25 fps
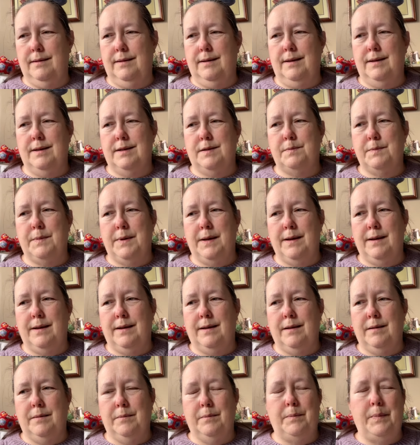As
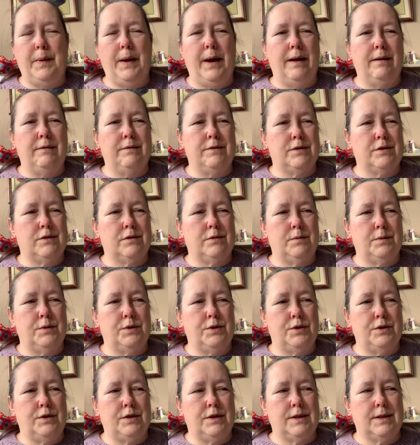my parents always
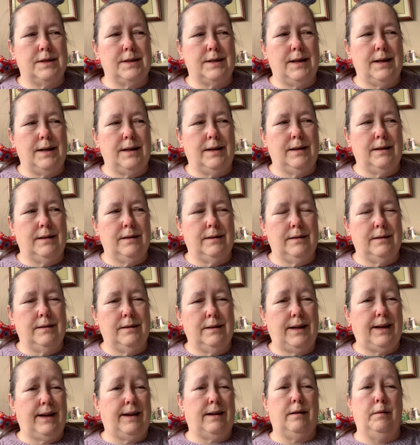used to say, the
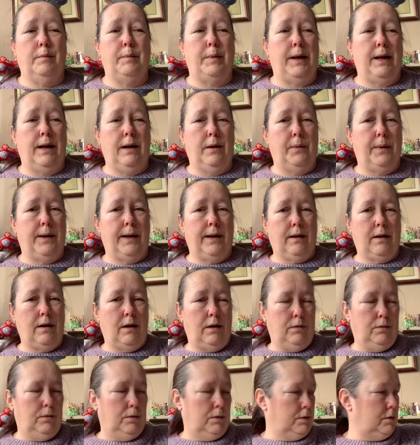kettle barely went
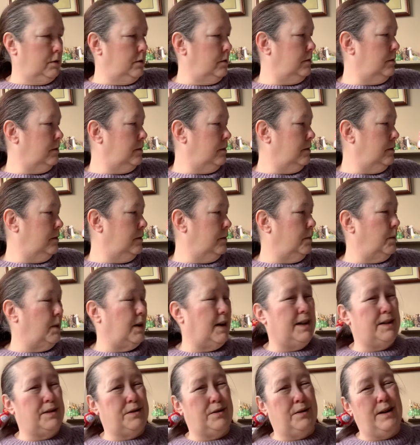cold. Well,
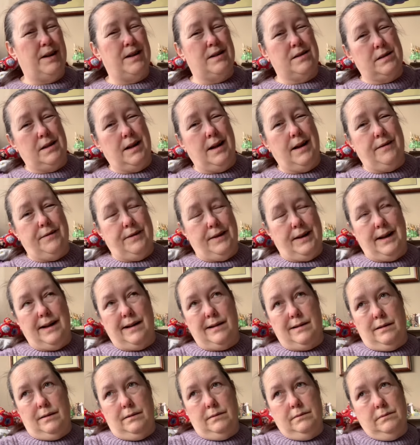I don't actually have a
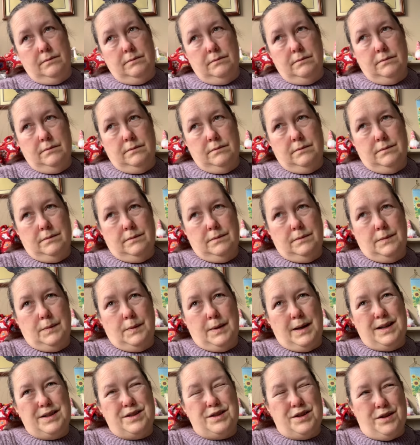kettle.
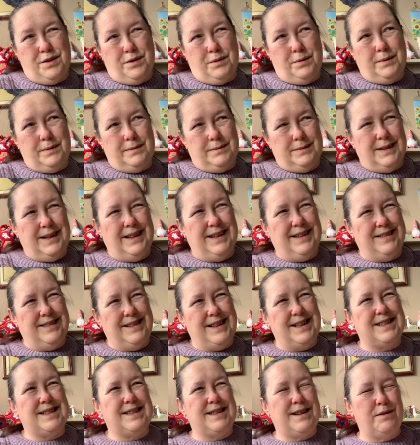I do.
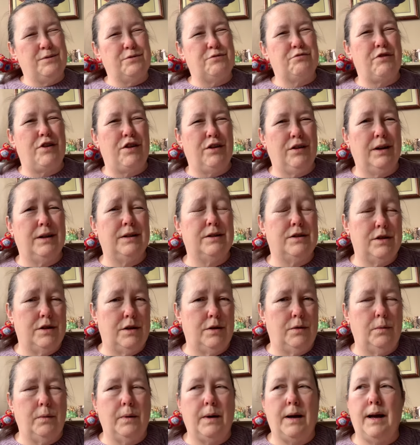That sounds wrong. I
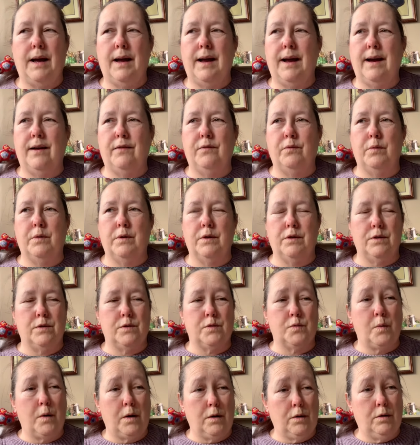do. I have one of those
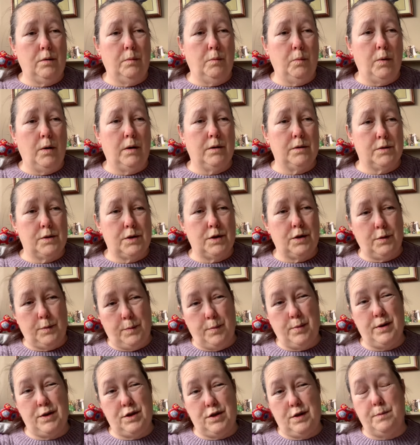one cup ones. You know,
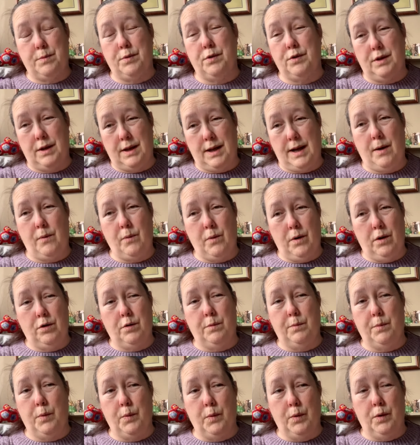press your button, you get one
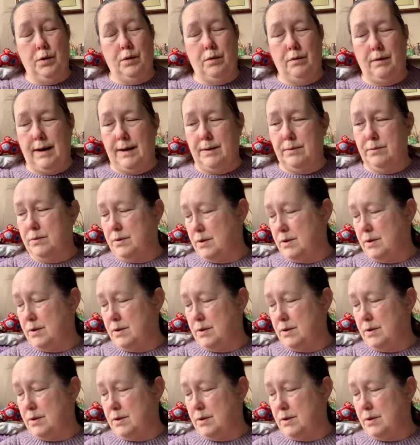cup of water out.